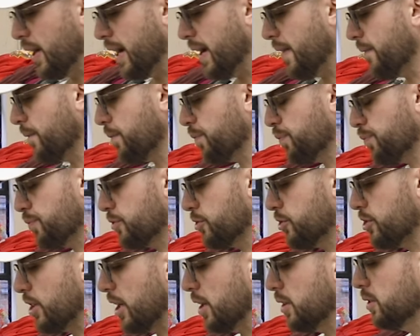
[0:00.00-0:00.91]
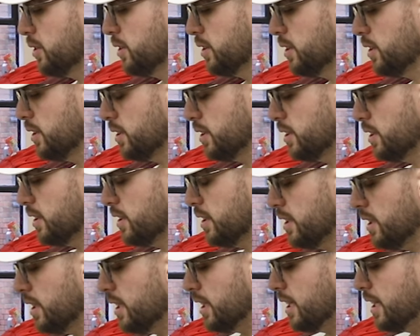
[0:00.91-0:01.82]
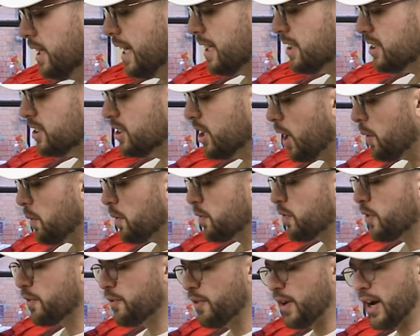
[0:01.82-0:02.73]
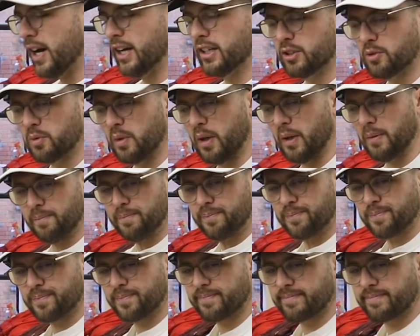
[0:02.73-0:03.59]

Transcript: that. So let's start with the first one,